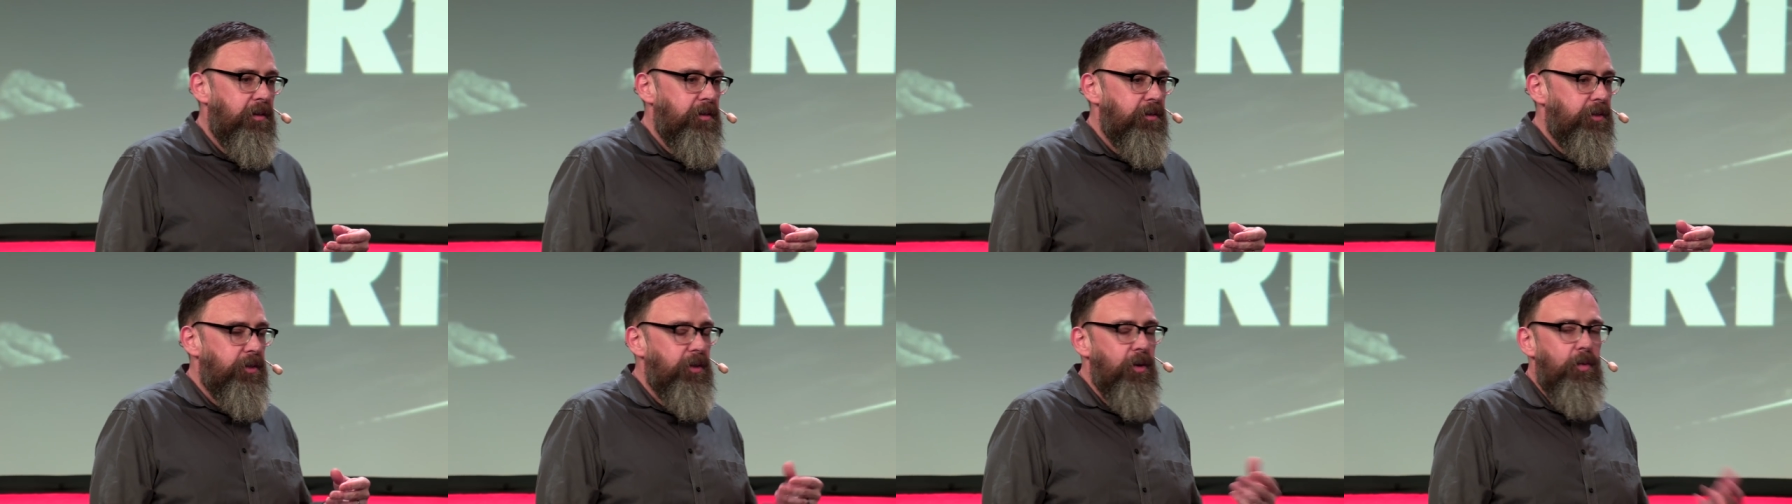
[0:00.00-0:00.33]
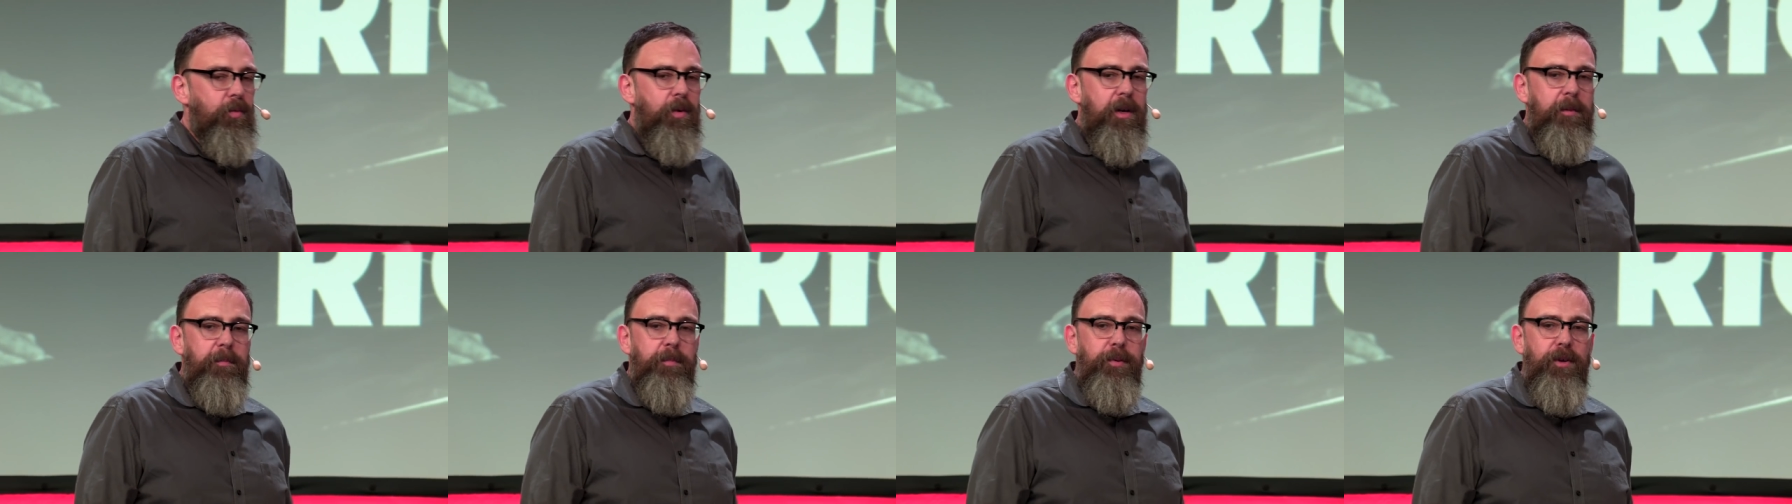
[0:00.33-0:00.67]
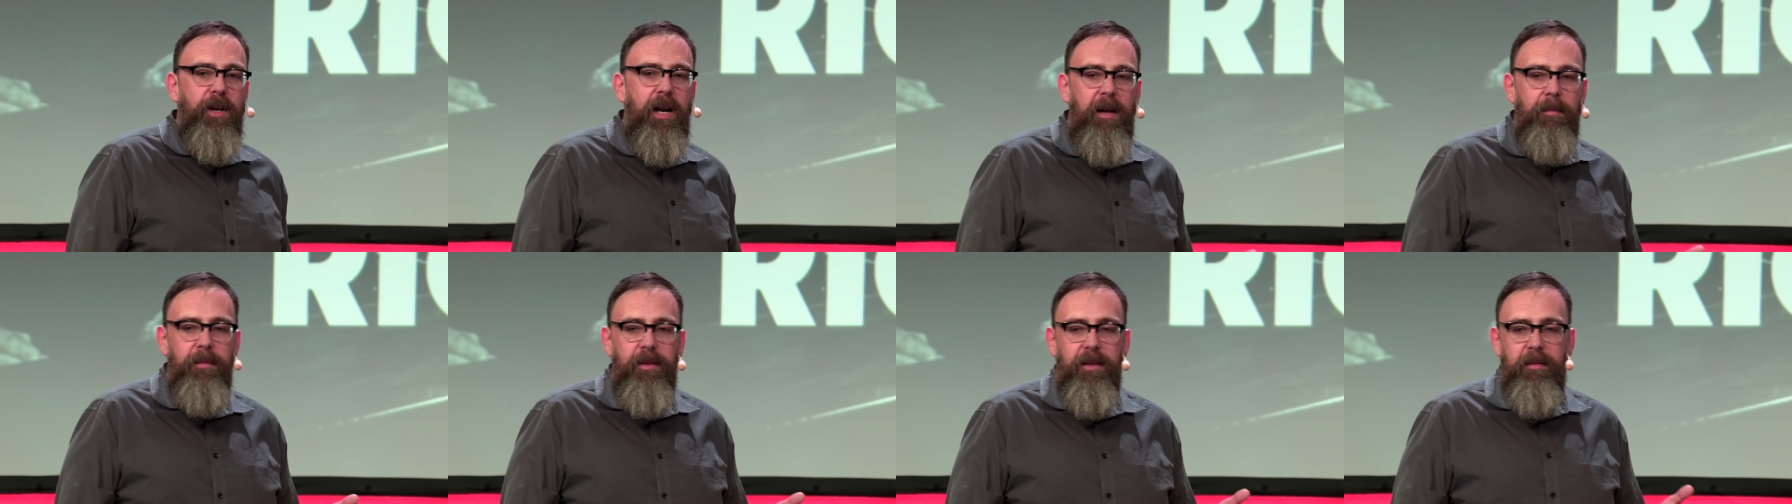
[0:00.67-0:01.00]
So, what
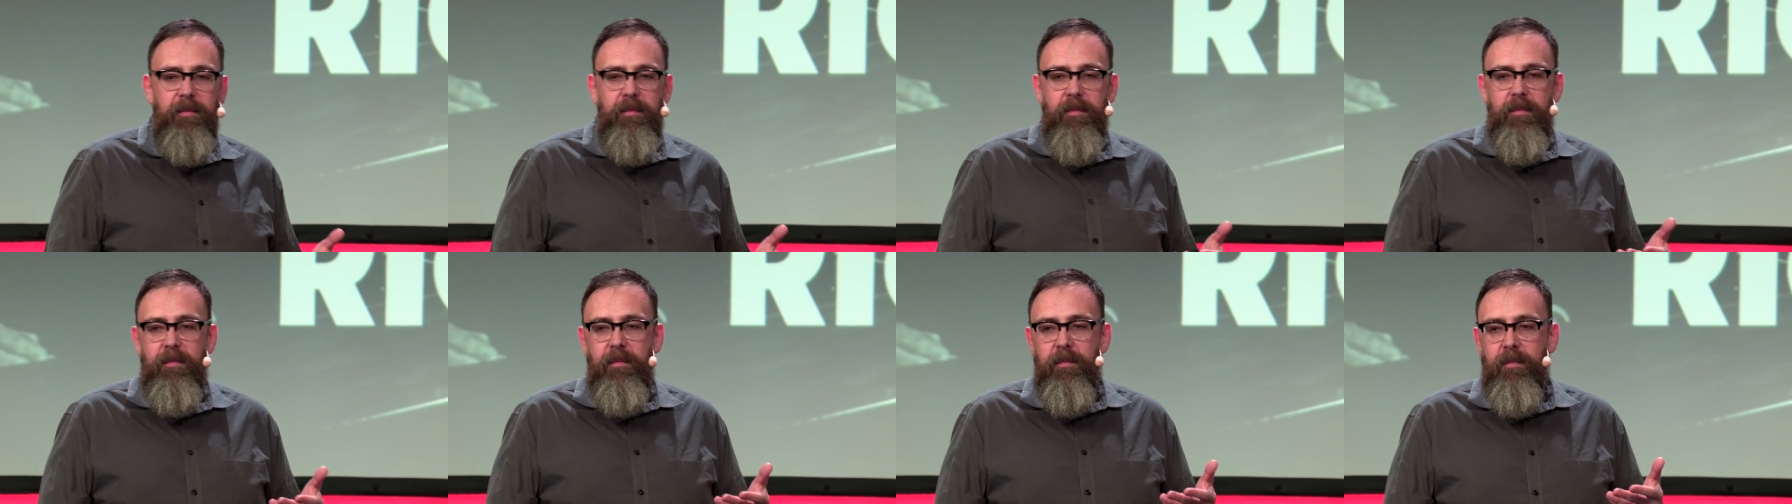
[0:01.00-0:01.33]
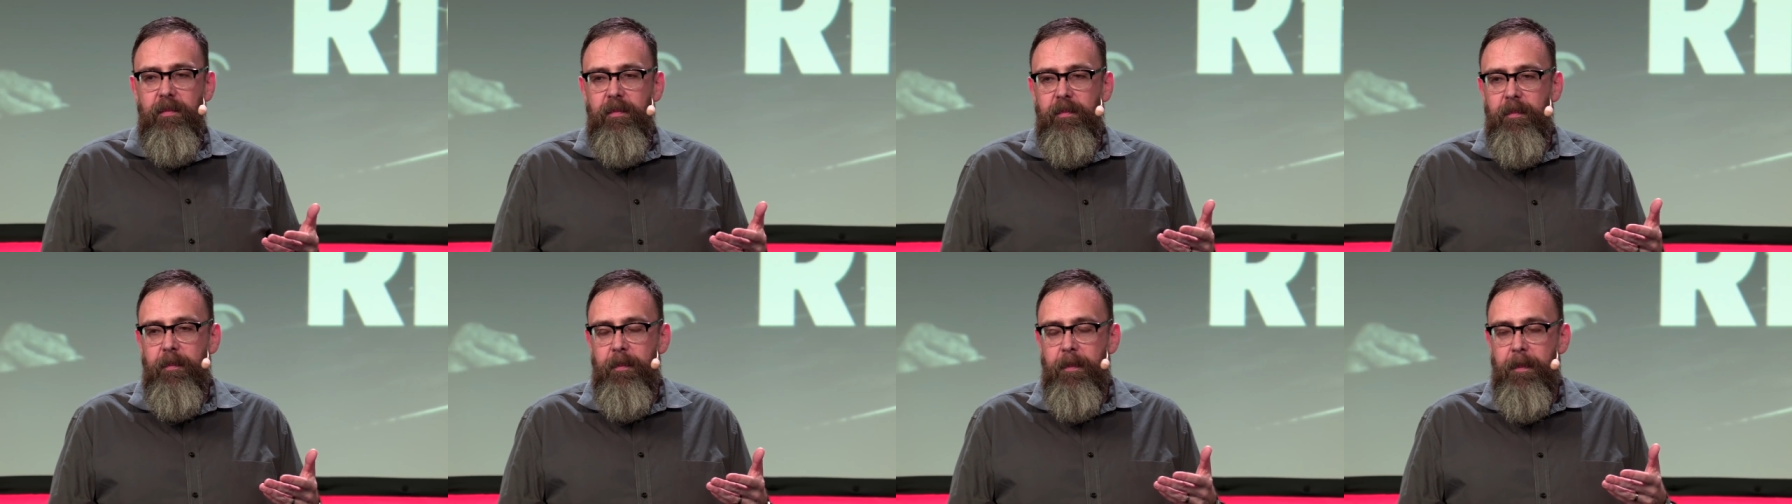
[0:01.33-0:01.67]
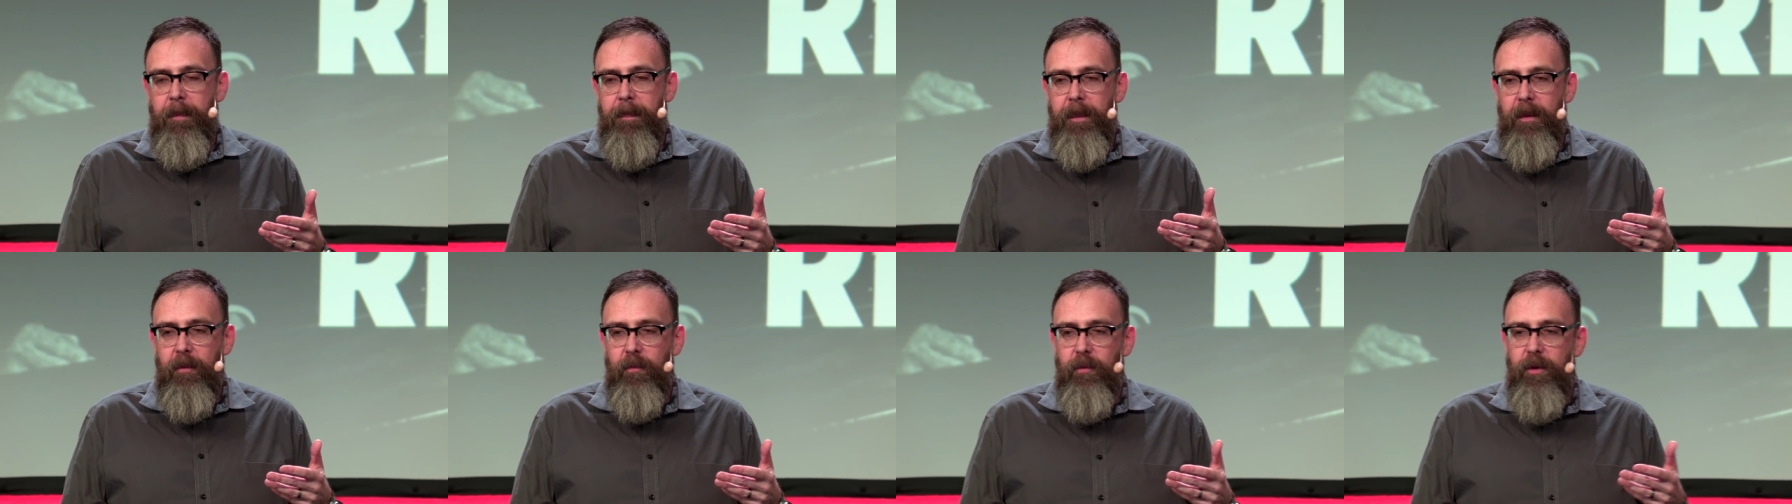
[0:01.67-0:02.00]
problem
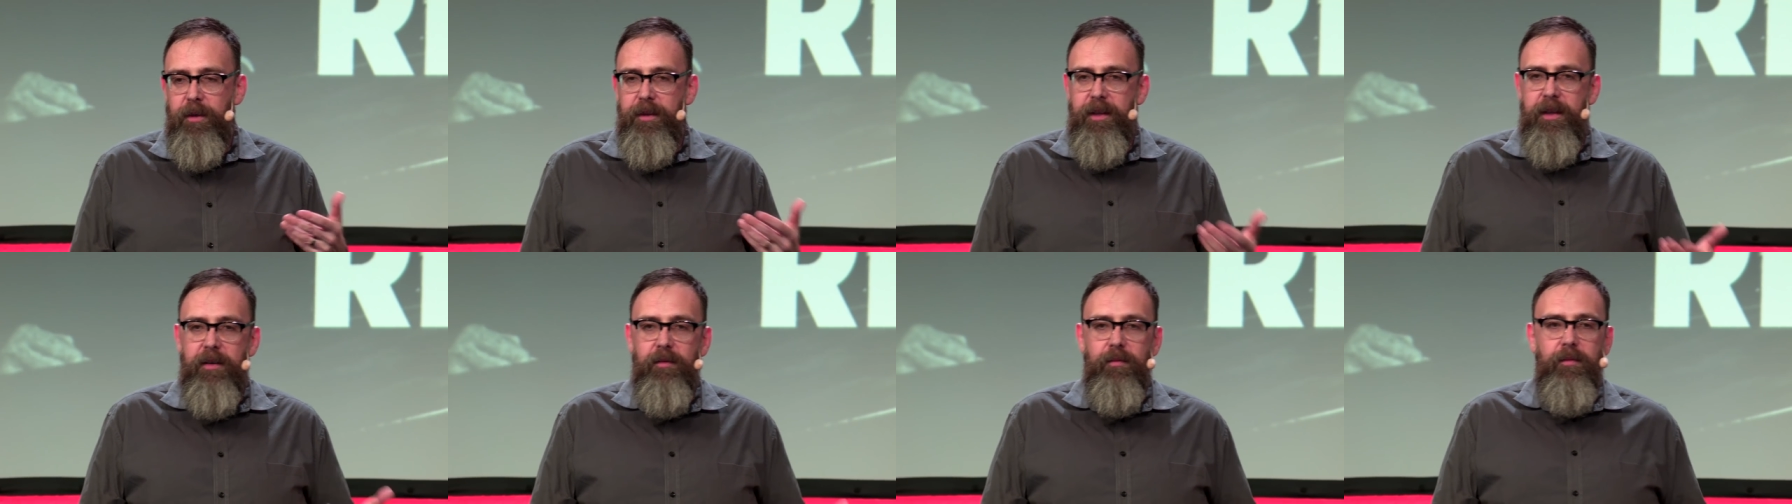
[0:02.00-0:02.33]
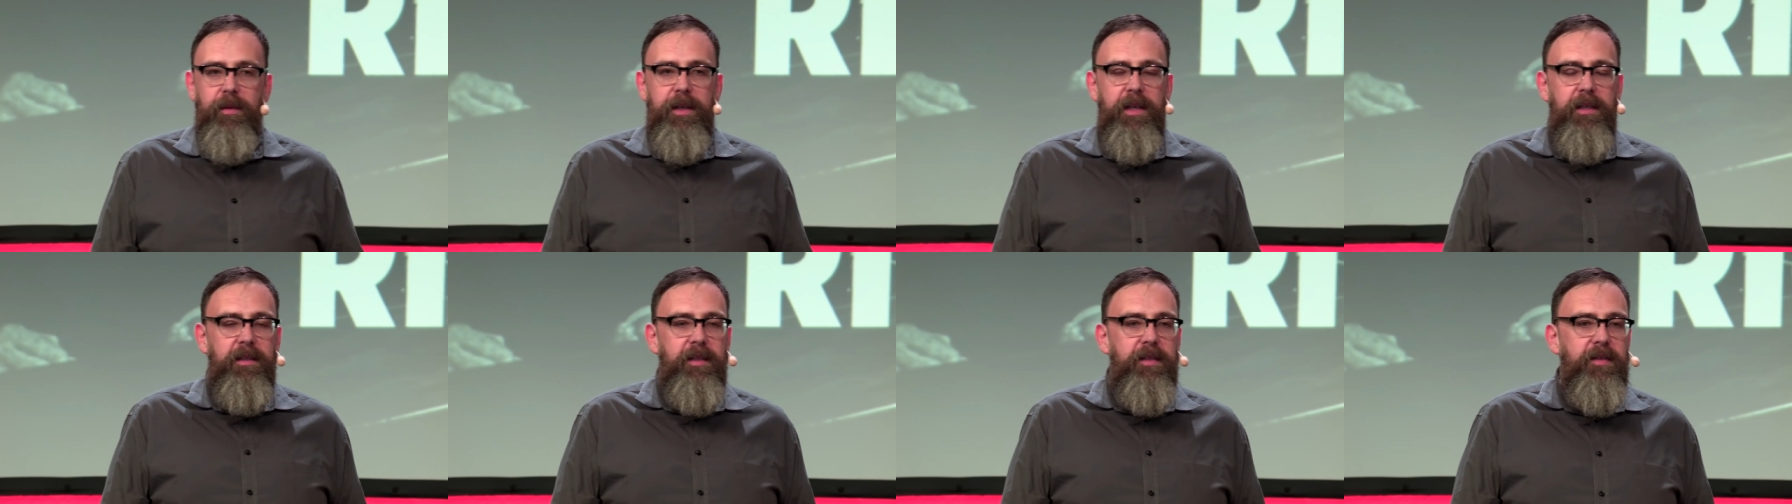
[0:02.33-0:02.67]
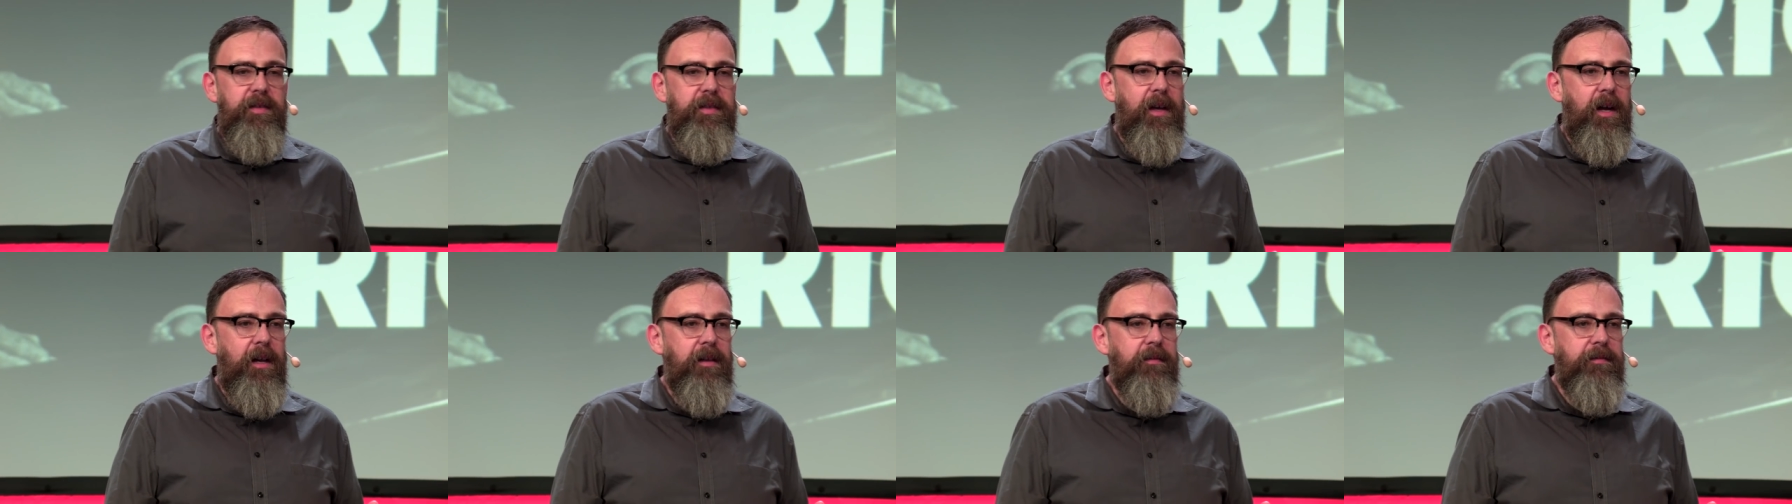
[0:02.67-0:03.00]
were they really
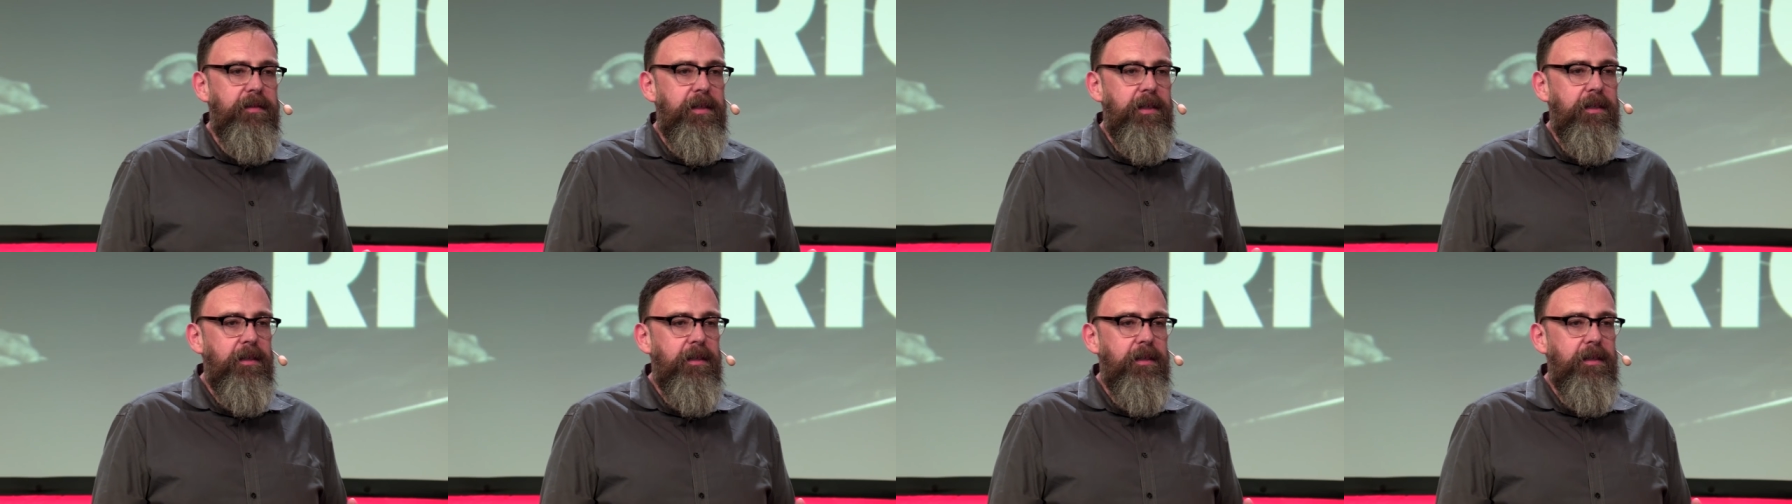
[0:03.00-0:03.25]
solving?